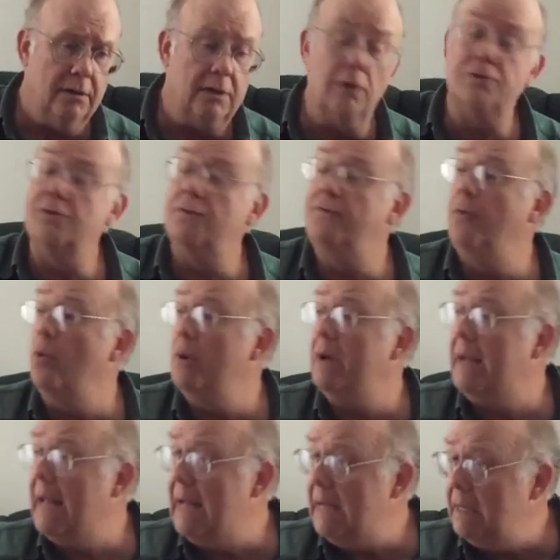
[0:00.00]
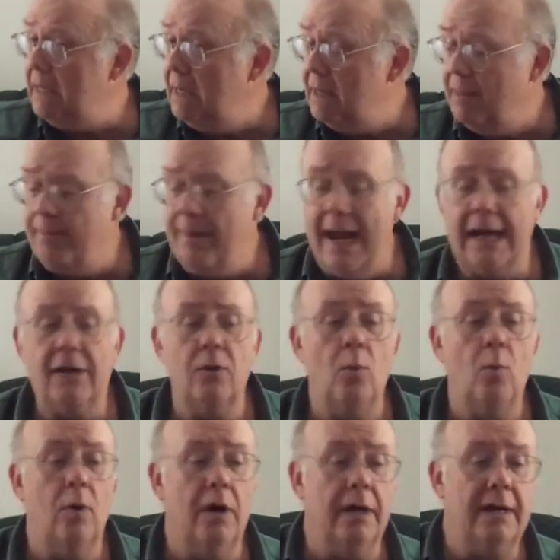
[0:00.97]
Go to the 4 again, then back to
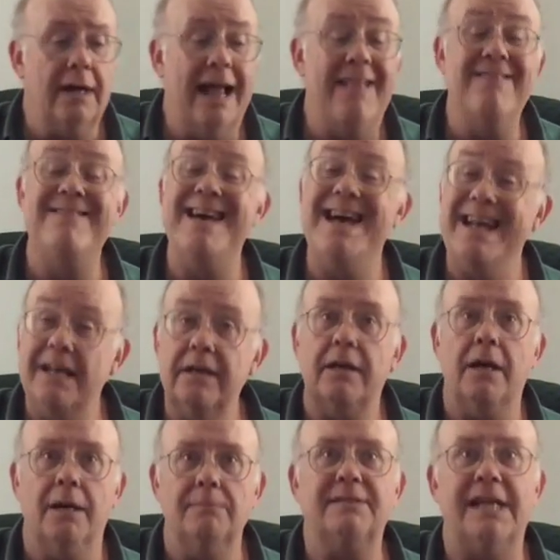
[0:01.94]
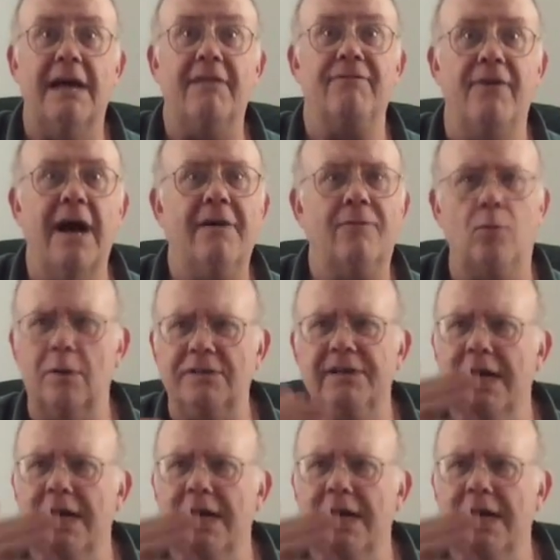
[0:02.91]
the 1, and then comes that 5 chord.